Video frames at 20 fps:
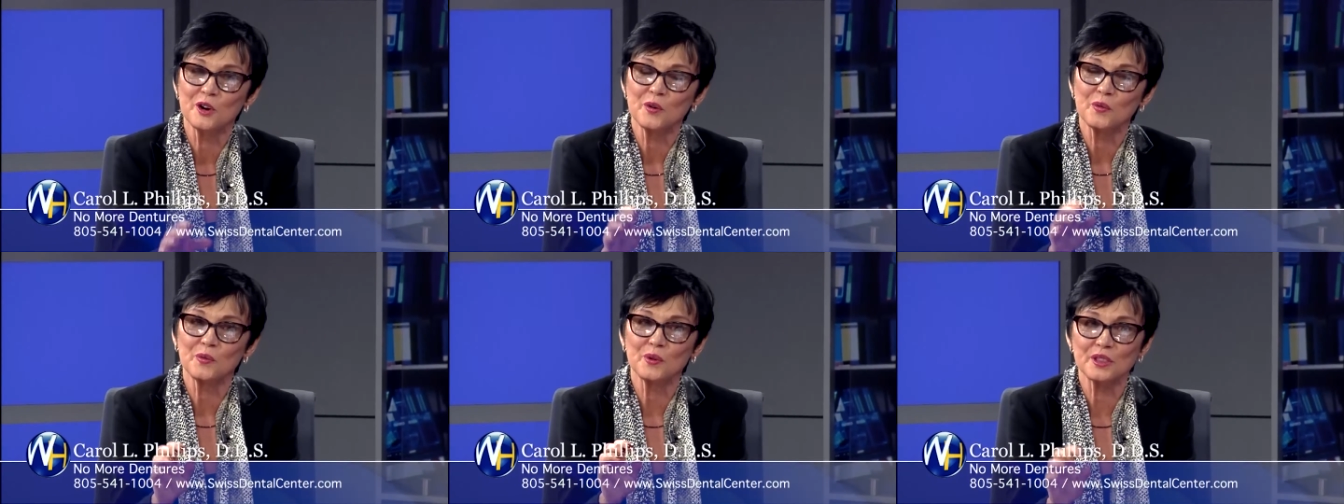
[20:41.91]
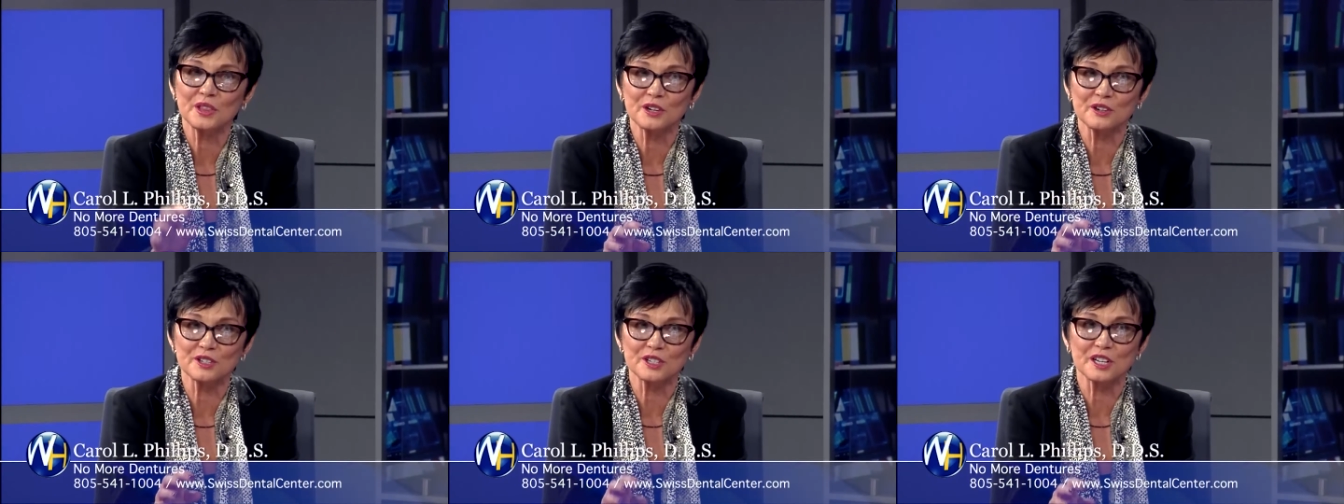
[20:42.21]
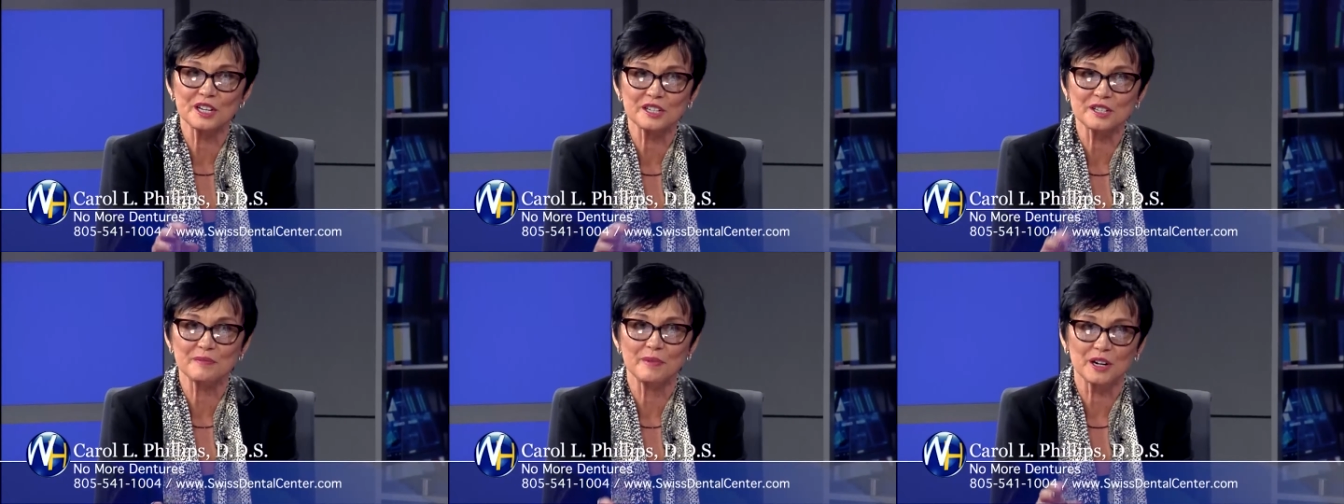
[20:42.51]
when there's
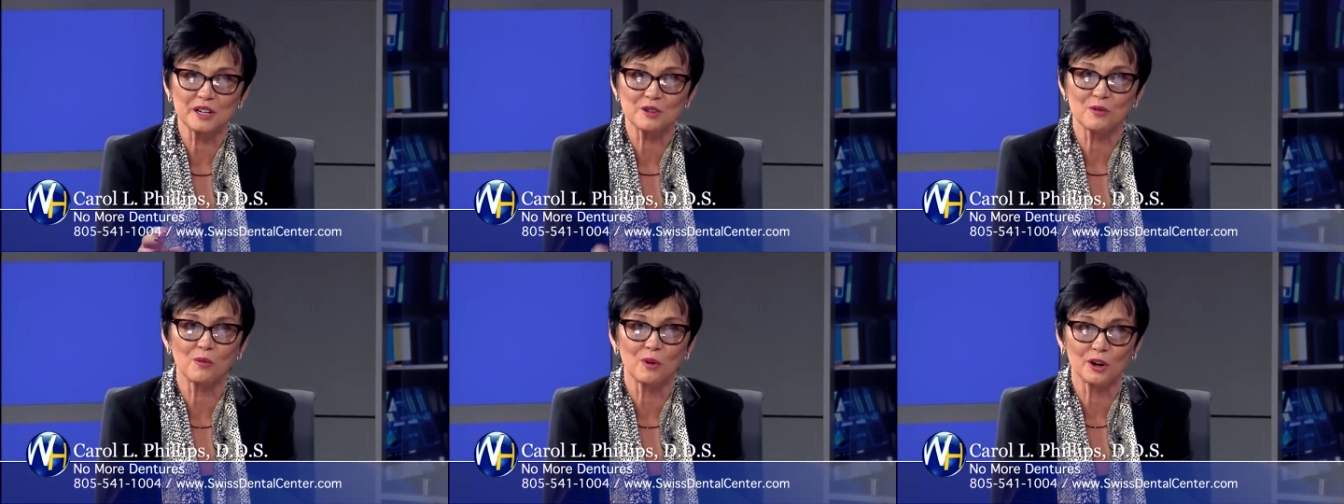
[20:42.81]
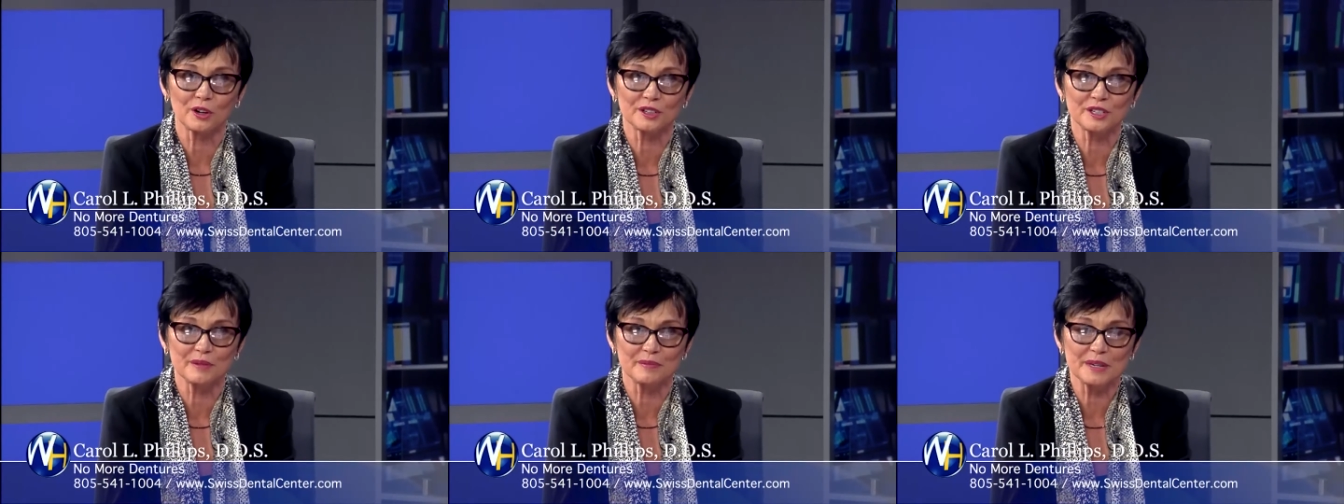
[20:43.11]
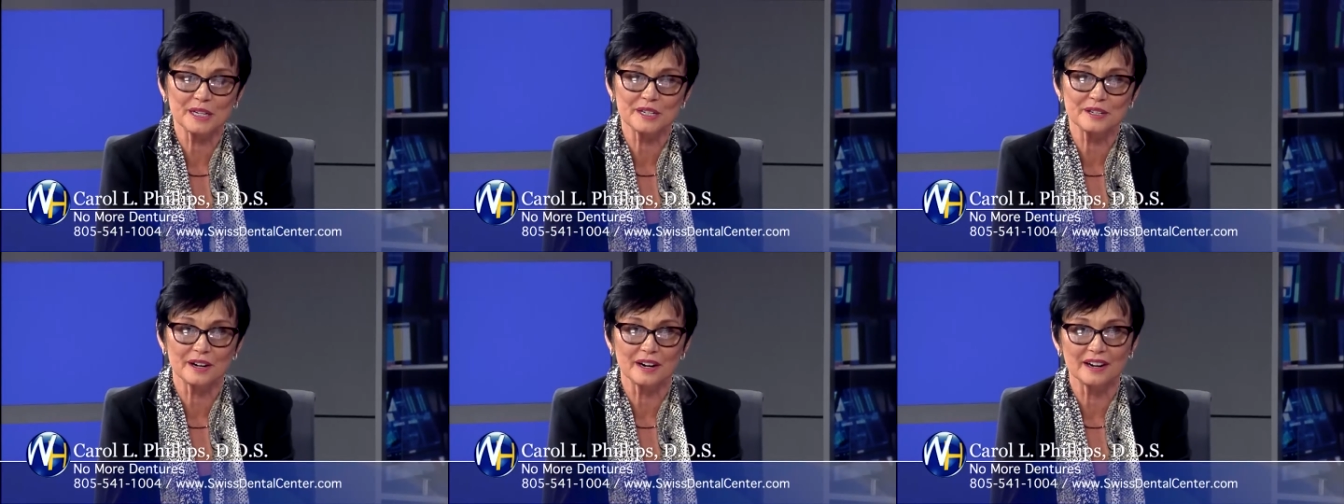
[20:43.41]
this much work to
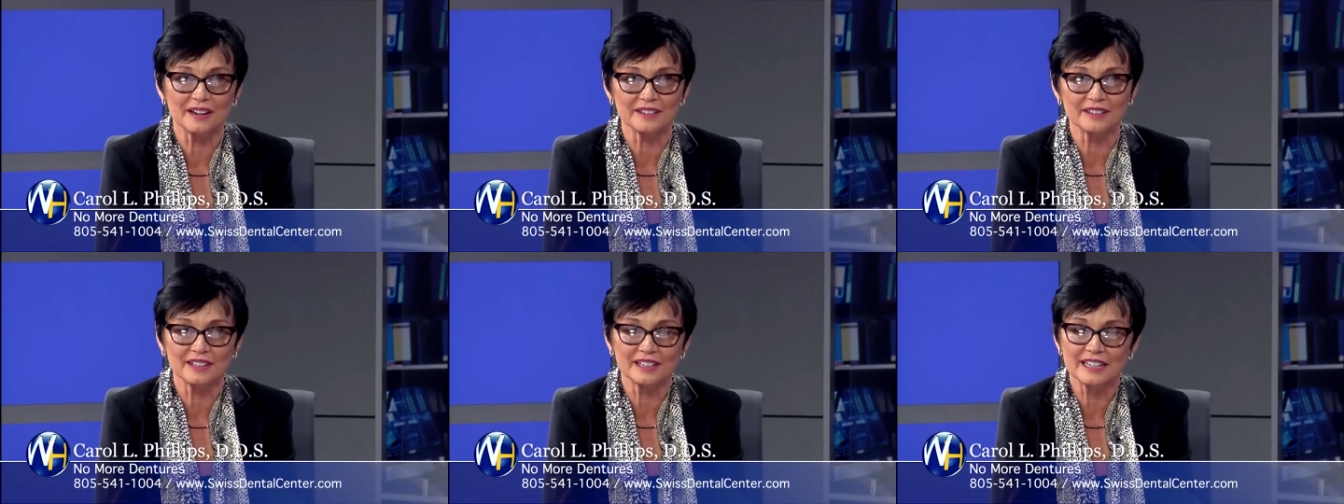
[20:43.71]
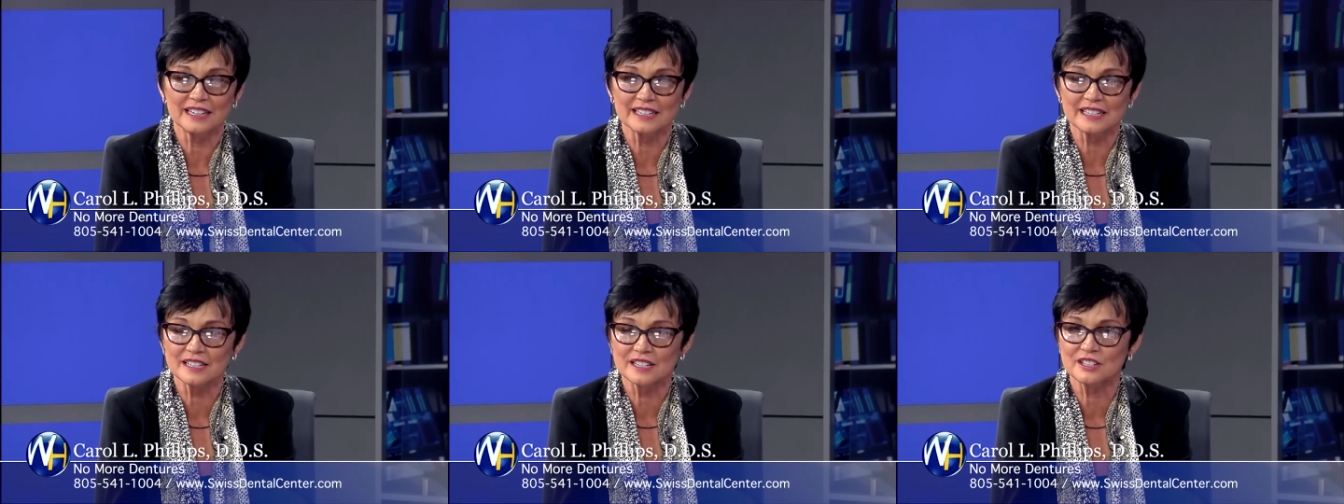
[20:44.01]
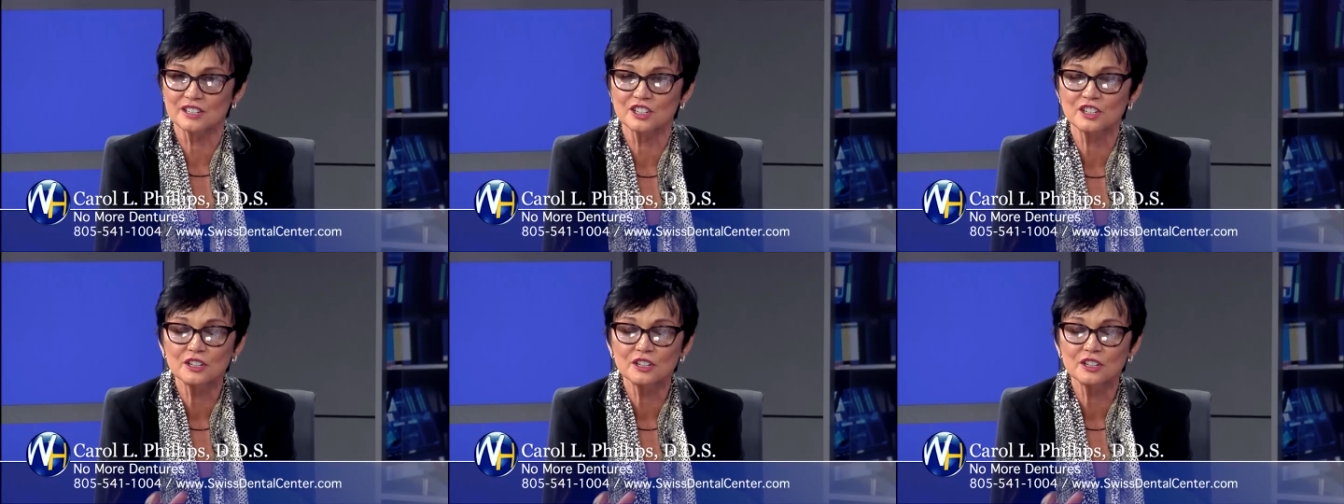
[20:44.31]
be done, is